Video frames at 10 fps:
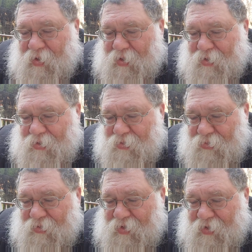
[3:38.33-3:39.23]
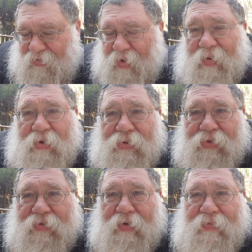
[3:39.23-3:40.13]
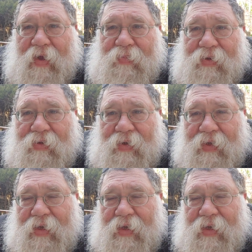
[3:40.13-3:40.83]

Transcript: you know, uh, Rabbi Hutner and Rebbe.